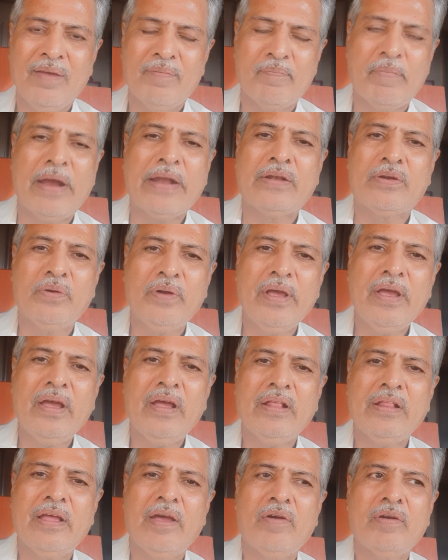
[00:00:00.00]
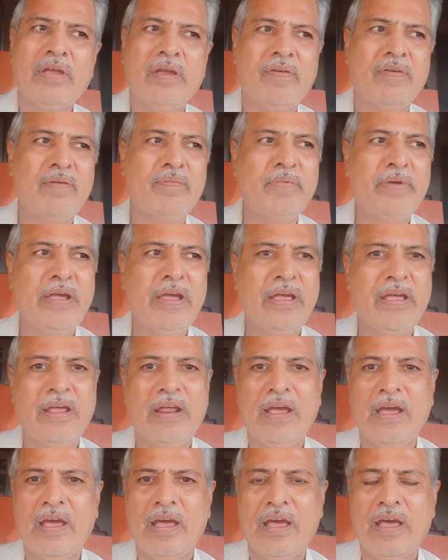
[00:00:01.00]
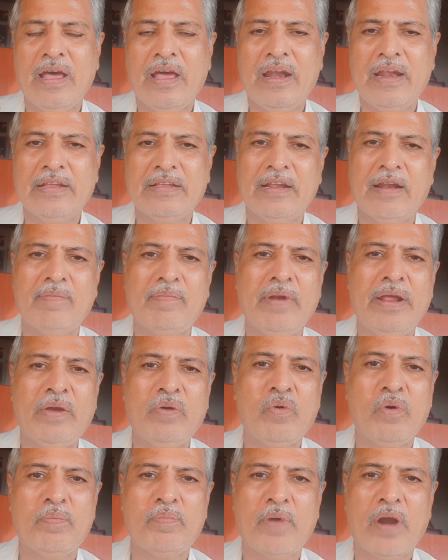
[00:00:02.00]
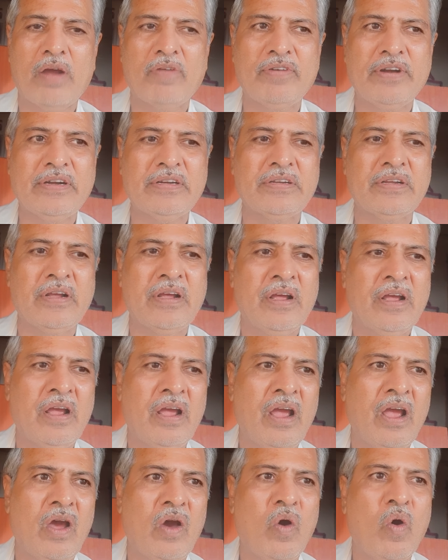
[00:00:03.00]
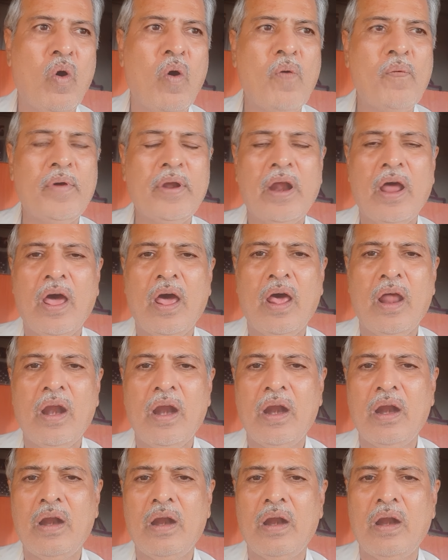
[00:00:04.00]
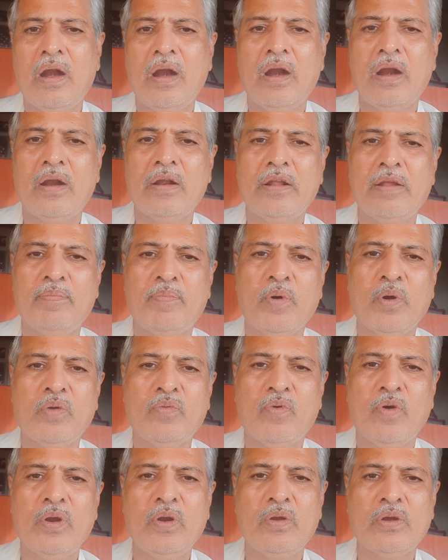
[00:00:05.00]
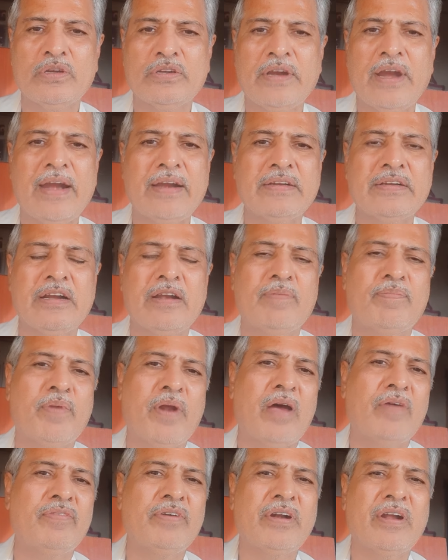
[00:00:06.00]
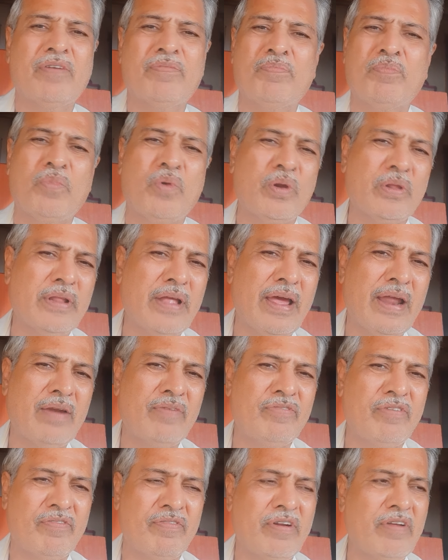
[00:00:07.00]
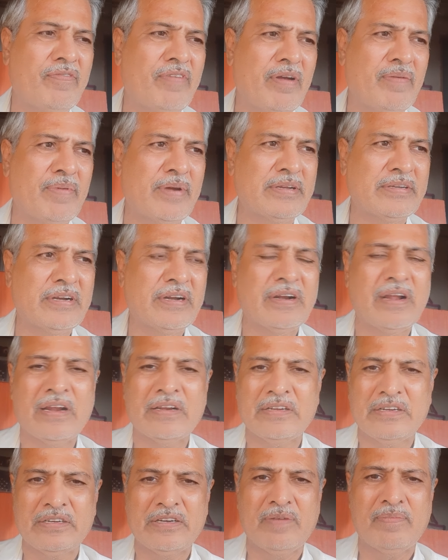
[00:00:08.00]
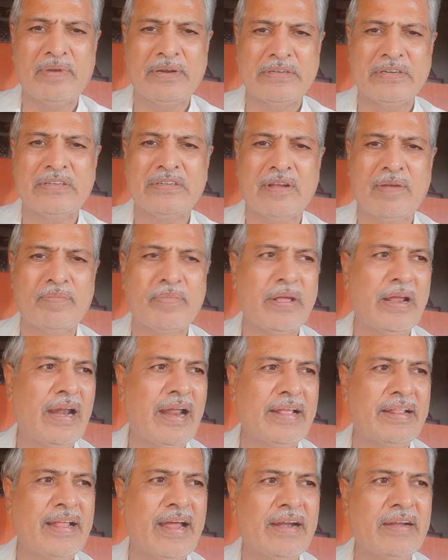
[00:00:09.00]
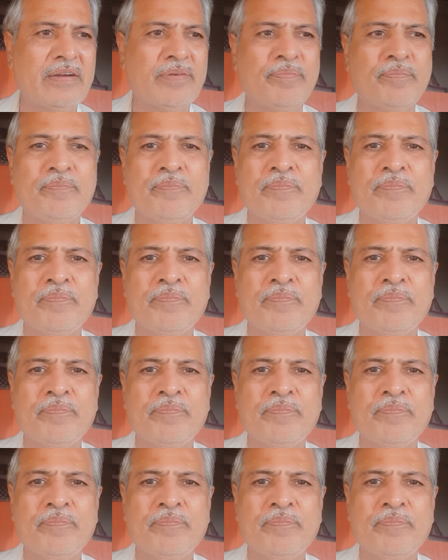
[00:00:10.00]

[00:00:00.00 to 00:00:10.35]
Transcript: But today they have given me reasonably good profits. Overall, the portfolio stands at a profit of more than 55% or 60%, something like that.